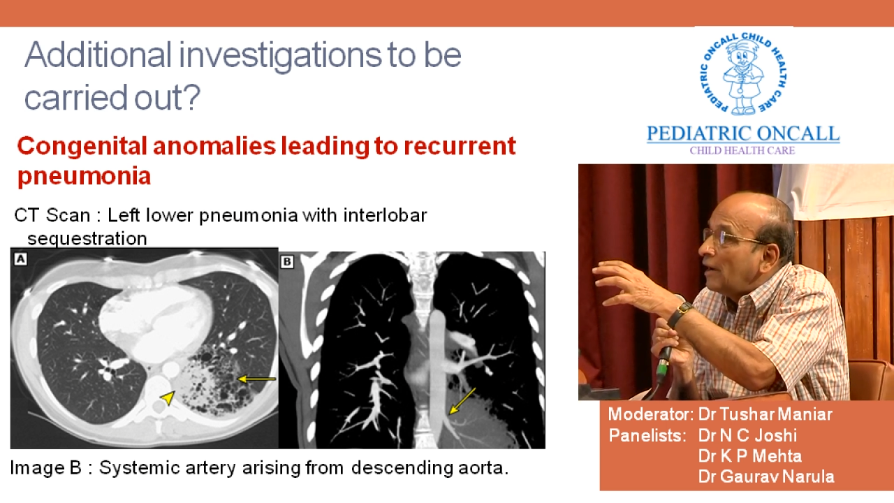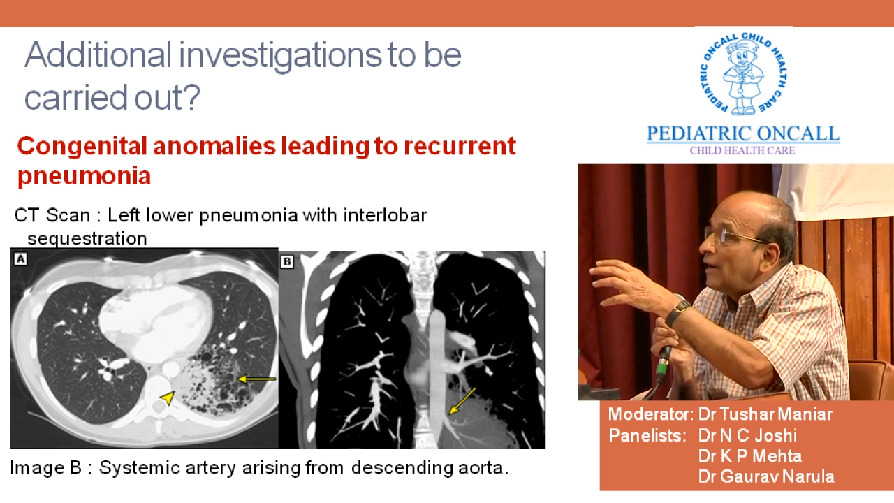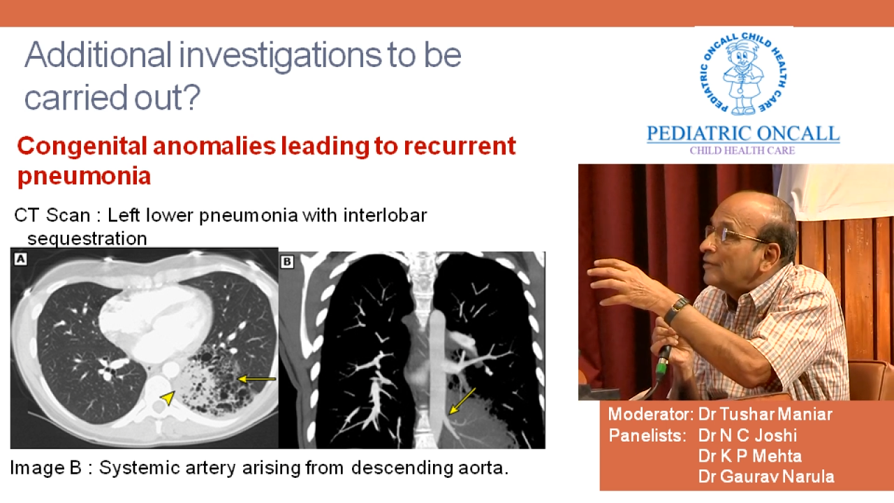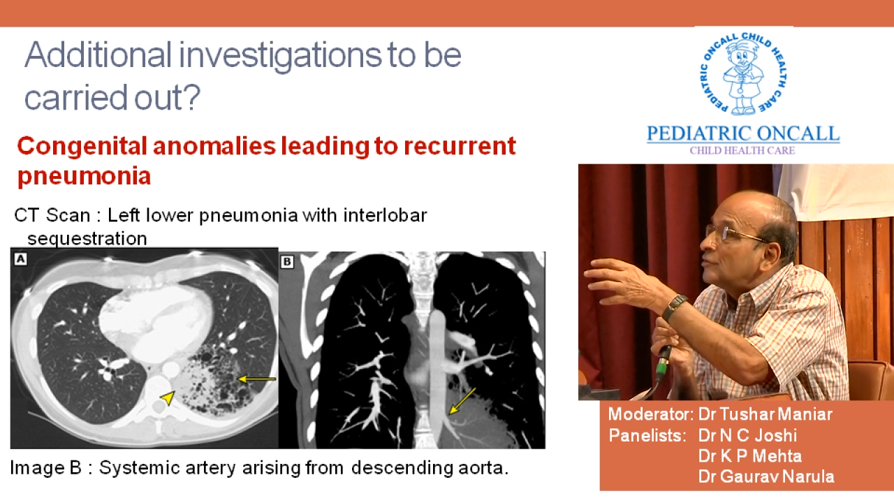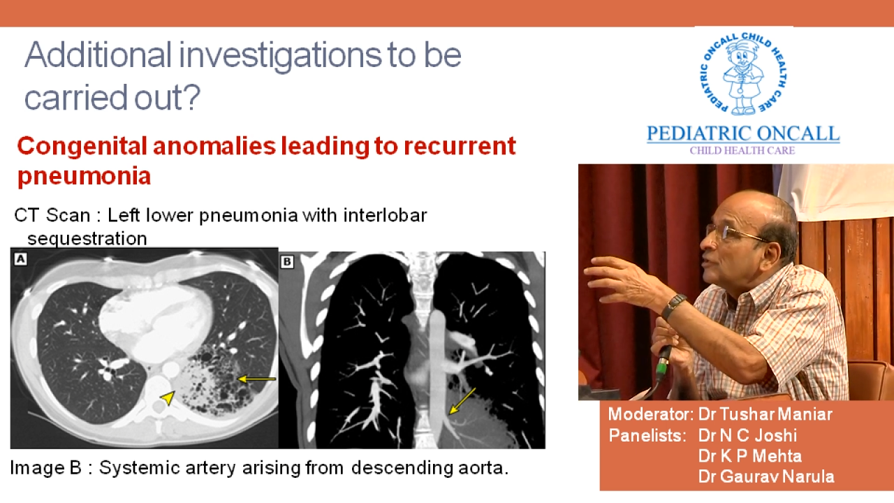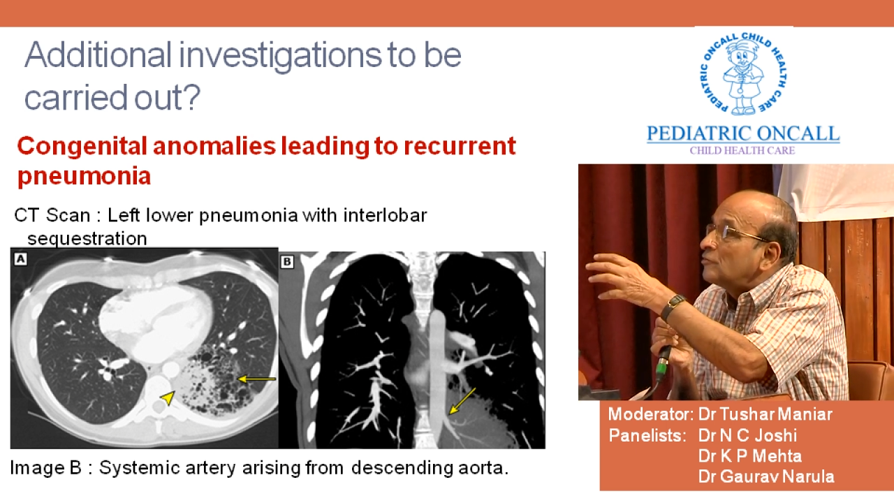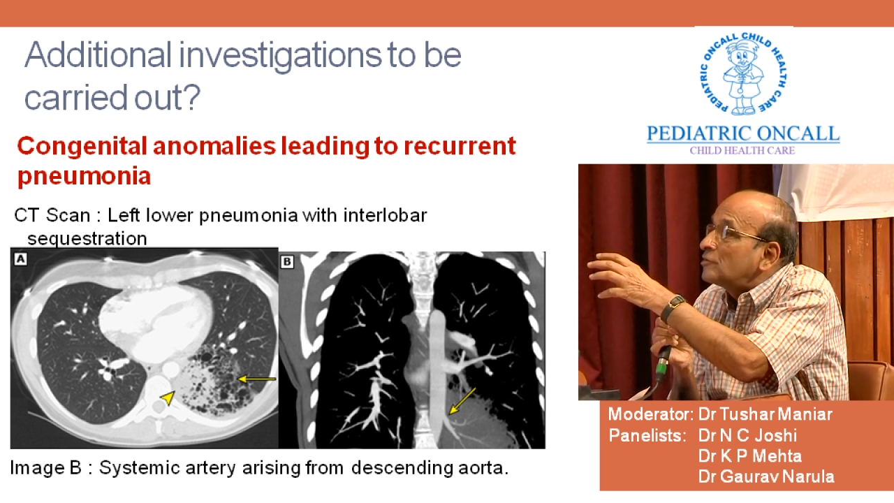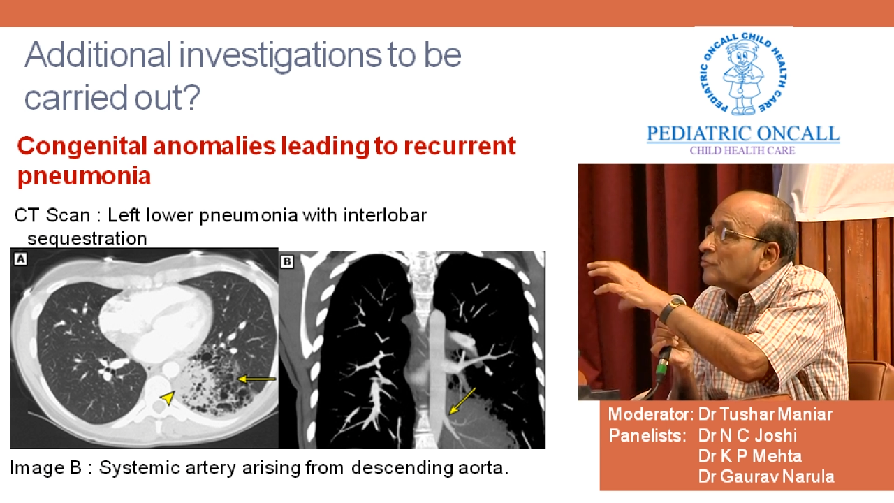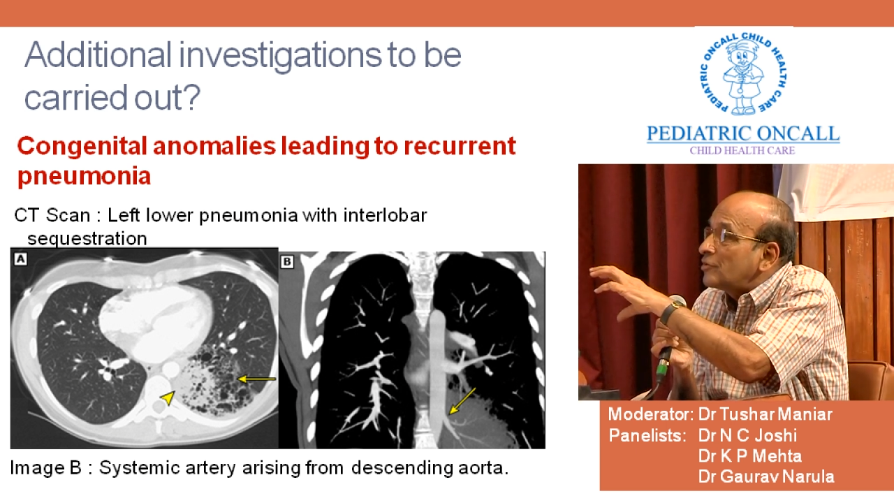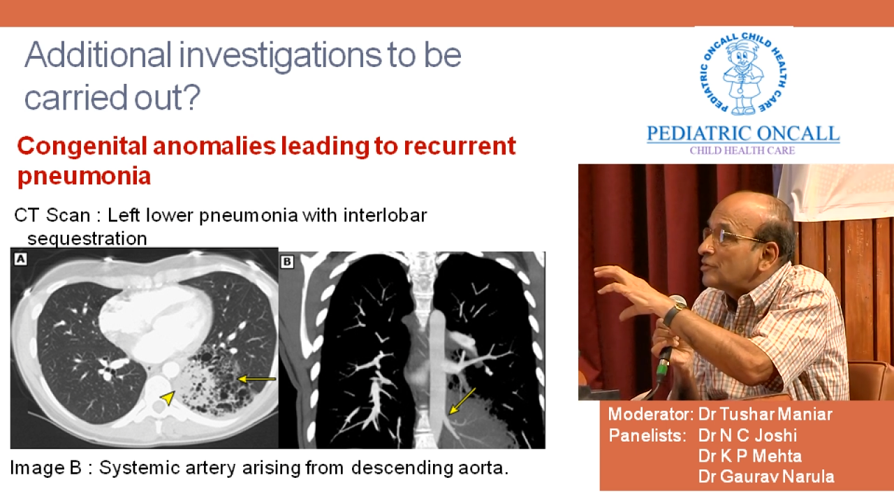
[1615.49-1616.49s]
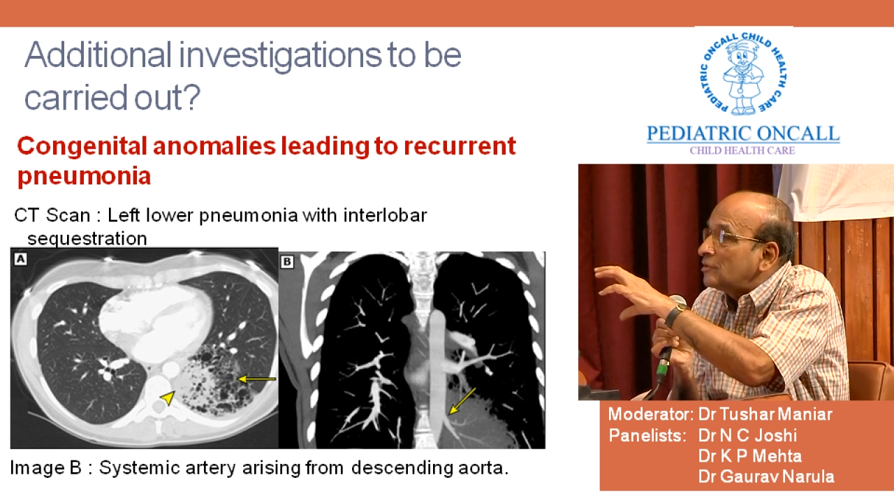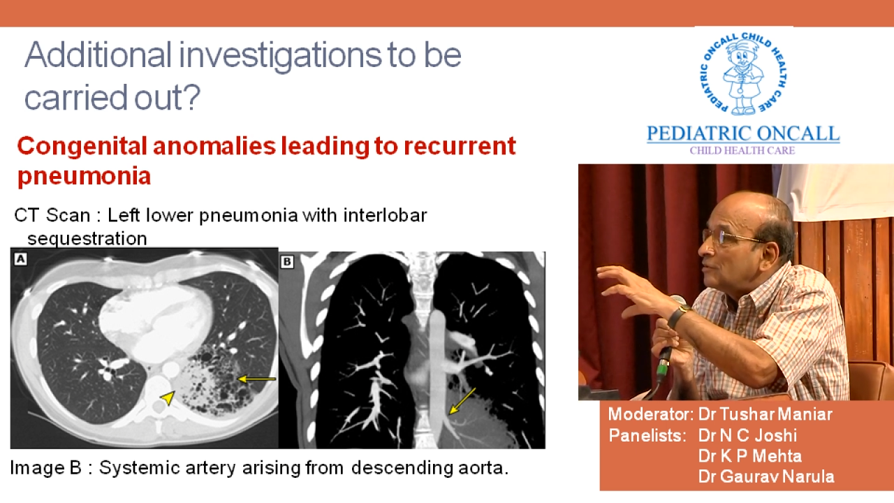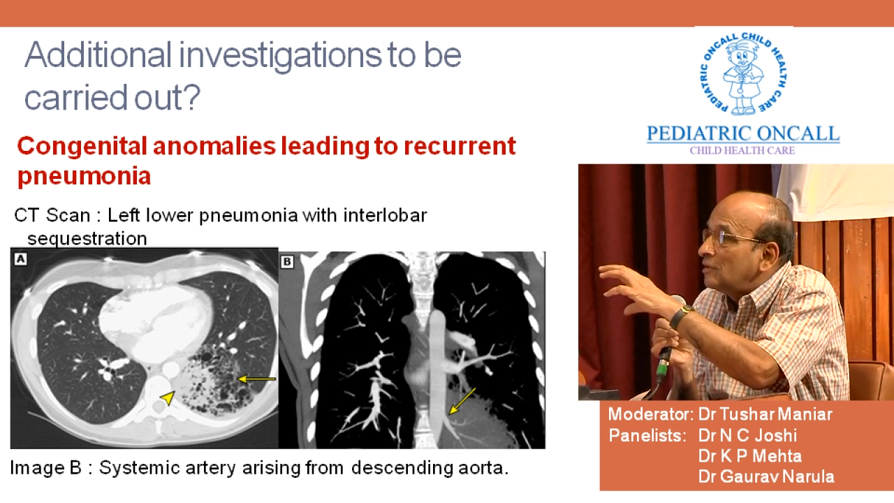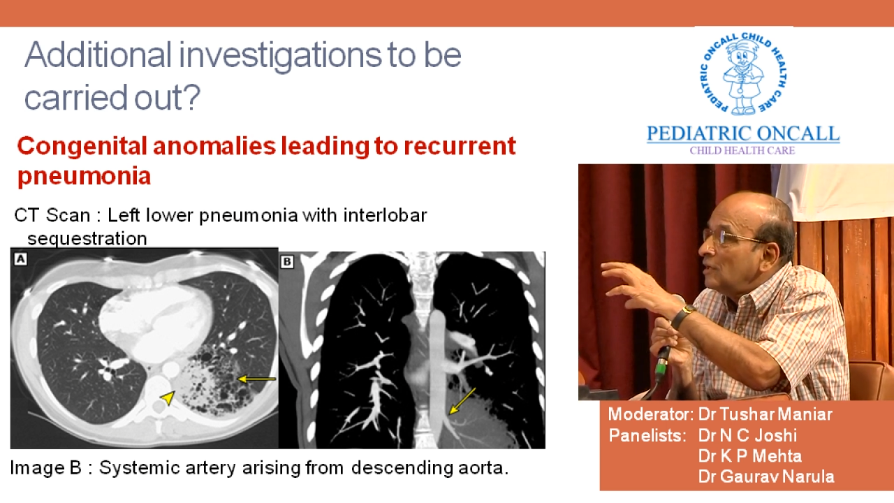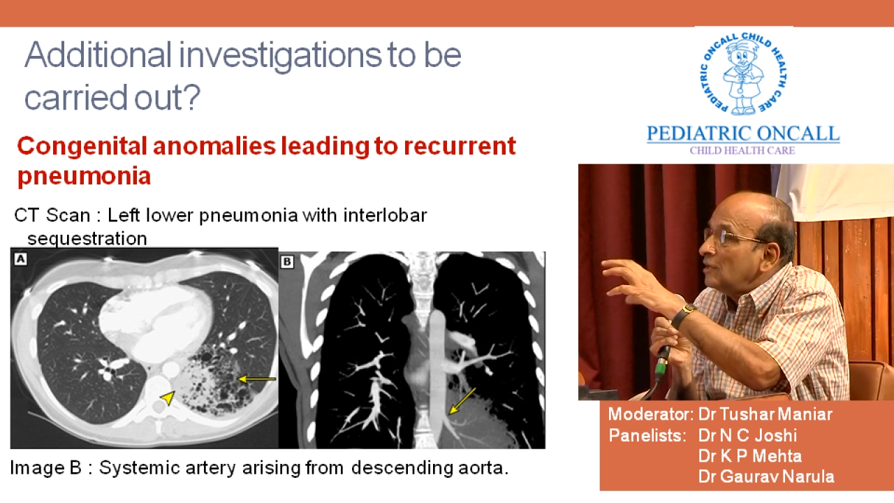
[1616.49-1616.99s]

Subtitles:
and sequestration.